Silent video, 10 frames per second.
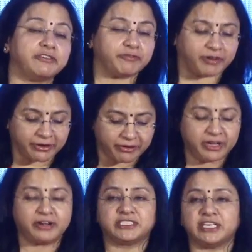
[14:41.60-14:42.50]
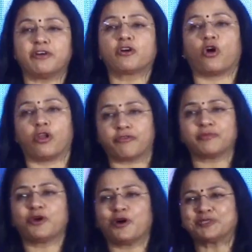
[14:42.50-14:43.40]
one will receive a call from
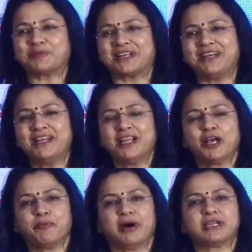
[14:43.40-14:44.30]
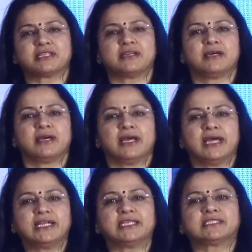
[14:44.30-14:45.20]
the hospital, but
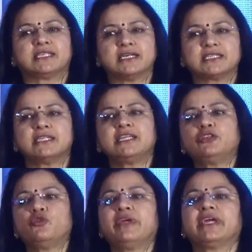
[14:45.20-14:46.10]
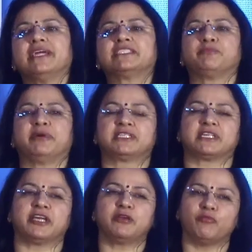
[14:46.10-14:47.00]
it is certainly doing its bit
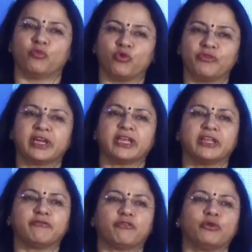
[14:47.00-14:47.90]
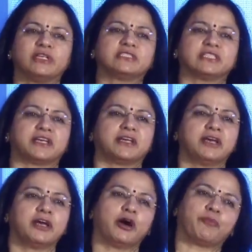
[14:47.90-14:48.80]
in moving and influencing
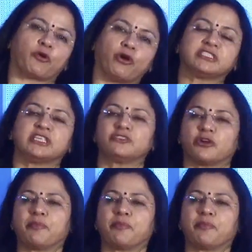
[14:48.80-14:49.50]
a process or a